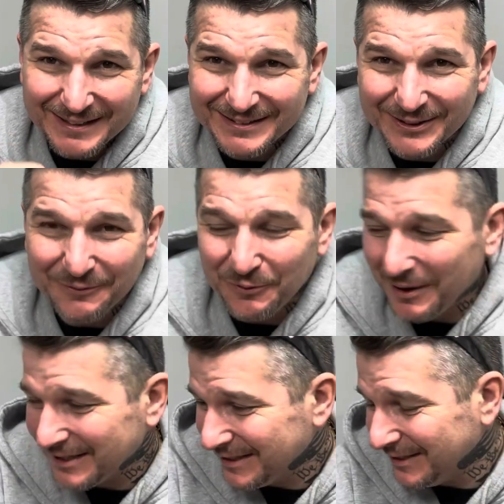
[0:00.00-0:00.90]
So if you're
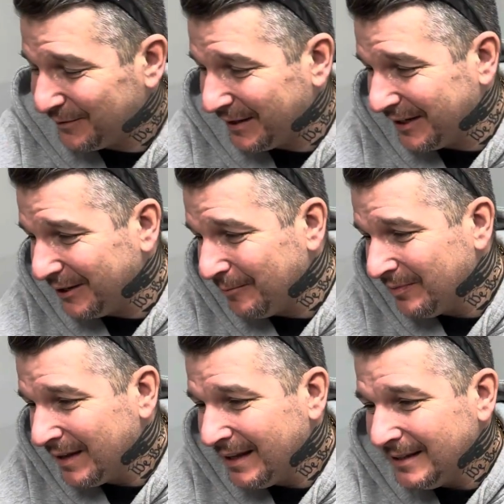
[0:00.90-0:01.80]
watching this video,
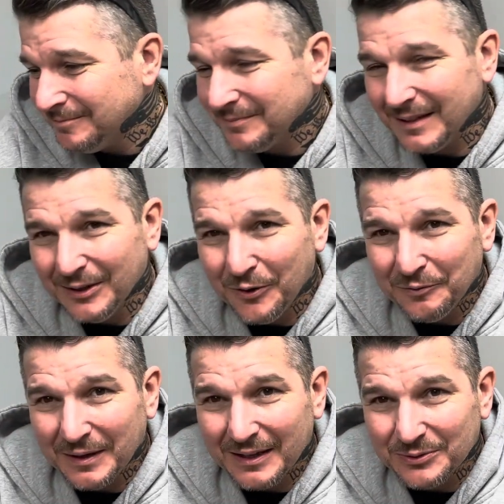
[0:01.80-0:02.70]
you know,
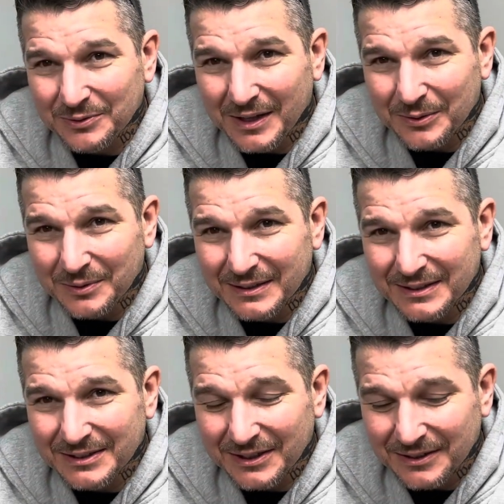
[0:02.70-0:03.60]
hopefully I'll do another one
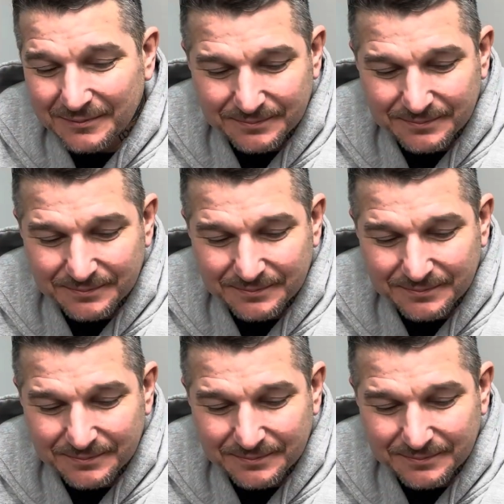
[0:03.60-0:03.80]
this year.